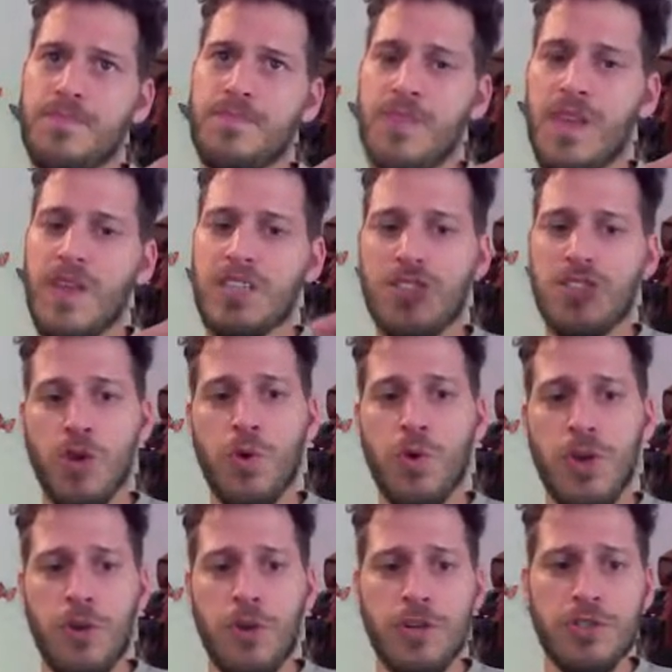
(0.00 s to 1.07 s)
So in
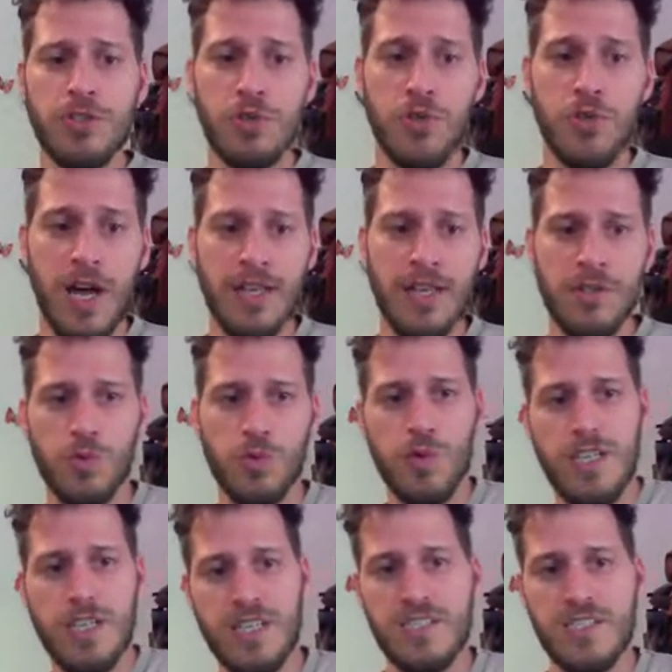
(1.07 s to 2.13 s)
order to run it, we
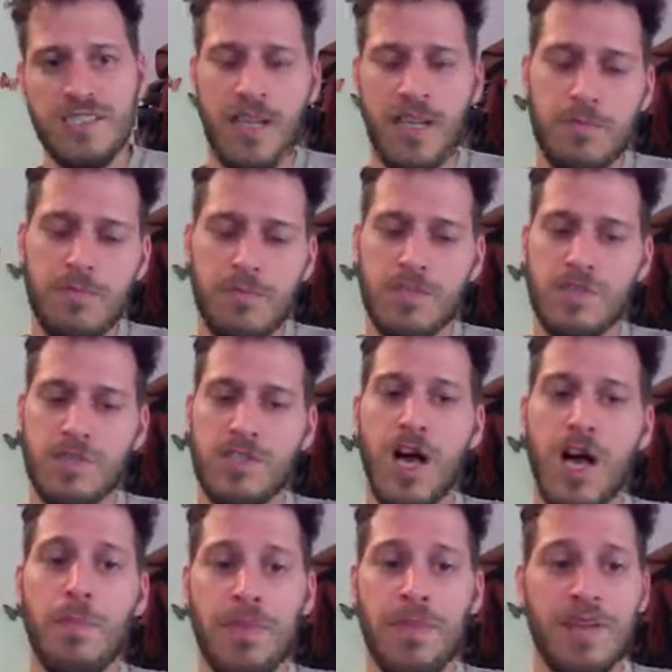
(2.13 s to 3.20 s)
need some top
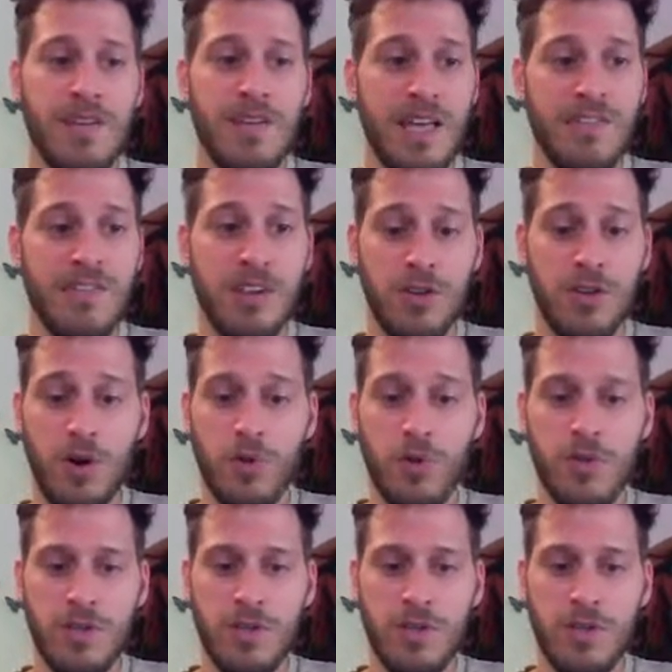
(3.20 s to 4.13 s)
level code.